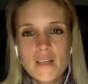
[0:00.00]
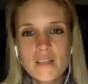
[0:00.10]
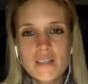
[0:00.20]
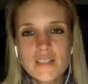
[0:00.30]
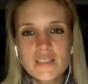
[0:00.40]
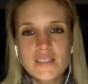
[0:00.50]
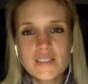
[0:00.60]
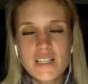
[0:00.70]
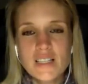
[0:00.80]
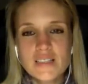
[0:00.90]
This
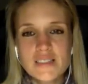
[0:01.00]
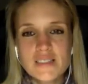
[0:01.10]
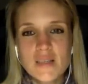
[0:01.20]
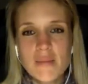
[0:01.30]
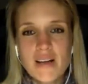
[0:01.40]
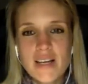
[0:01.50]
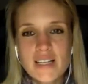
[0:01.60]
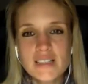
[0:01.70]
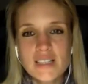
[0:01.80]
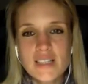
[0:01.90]
isn't about getting
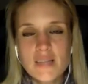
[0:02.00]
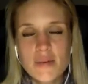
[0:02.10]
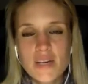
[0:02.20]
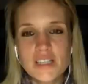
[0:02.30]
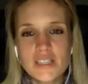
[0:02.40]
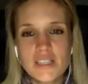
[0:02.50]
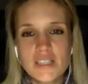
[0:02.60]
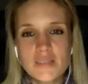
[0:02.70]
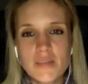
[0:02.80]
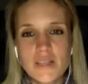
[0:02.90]
to liberation, this
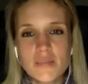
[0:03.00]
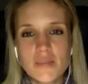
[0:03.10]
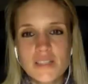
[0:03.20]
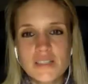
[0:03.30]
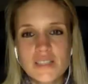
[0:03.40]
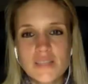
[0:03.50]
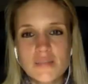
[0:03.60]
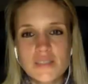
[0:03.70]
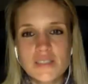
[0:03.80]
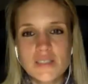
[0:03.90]
bit, but this seems
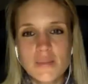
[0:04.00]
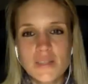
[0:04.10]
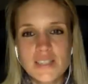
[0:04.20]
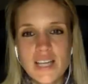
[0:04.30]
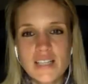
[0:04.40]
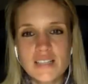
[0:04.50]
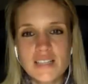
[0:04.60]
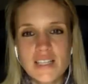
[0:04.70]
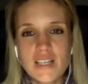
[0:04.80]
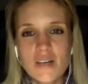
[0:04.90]
to simultaneously
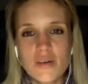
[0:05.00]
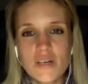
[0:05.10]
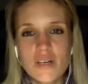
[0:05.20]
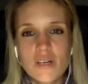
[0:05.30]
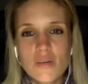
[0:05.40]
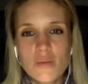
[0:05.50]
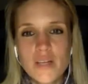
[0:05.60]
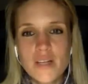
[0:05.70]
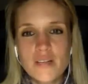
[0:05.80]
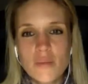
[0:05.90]
go
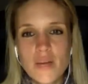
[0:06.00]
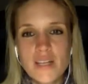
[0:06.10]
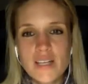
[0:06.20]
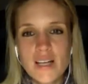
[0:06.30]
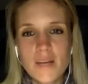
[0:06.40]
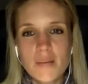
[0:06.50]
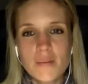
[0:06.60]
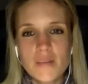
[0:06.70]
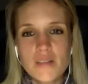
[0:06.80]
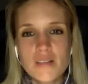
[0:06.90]
with waking up and
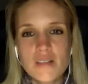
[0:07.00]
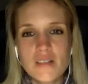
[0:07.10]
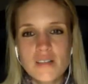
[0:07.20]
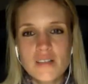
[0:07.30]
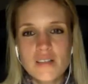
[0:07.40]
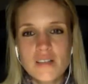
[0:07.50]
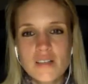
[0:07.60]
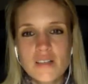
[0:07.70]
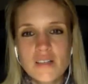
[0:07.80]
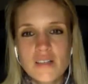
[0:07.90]
with
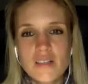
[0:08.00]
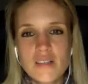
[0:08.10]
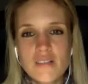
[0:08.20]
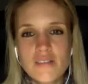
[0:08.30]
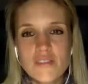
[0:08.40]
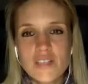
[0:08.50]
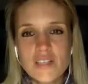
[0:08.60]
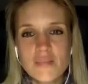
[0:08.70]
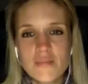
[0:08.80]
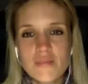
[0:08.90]

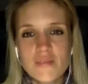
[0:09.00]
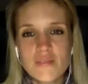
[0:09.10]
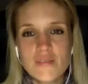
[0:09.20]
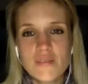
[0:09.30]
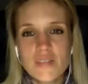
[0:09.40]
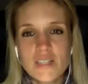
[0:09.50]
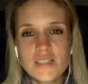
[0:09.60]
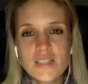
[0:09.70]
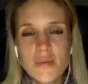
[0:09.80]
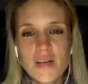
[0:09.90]
freedom. Is that
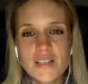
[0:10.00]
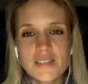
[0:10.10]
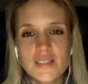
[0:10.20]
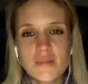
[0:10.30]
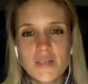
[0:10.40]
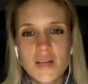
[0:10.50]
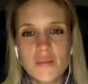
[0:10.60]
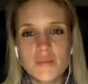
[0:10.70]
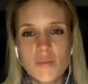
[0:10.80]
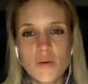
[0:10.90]
the person
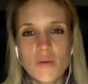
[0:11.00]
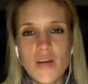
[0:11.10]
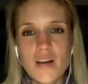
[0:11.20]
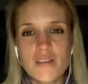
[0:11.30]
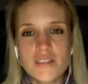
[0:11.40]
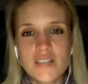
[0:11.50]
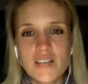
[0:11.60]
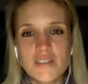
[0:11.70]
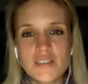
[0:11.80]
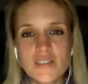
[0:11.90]
becomes more aware of
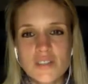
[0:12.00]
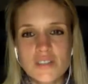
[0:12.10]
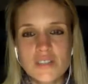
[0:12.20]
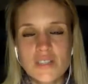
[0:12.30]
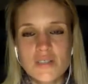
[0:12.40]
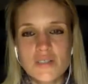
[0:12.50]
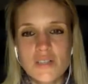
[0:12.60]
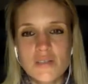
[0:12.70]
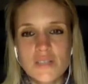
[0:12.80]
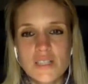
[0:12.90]
itself. It's not so
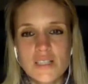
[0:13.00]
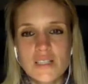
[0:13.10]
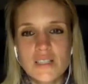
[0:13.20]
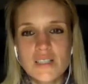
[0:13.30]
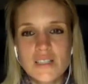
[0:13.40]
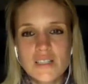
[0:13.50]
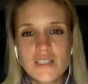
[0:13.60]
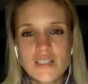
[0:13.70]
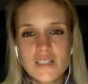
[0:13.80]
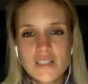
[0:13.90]
deluded
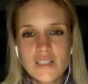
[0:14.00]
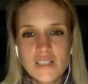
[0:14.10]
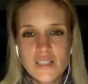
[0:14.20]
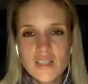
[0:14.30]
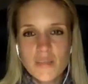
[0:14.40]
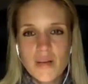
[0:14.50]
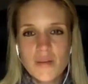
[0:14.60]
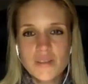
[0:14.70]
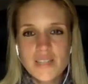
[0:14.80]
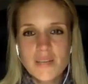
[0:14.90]
about
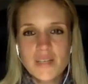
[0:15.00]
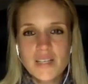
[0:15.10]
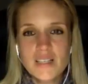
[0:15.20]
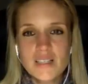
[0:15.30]
what's happening.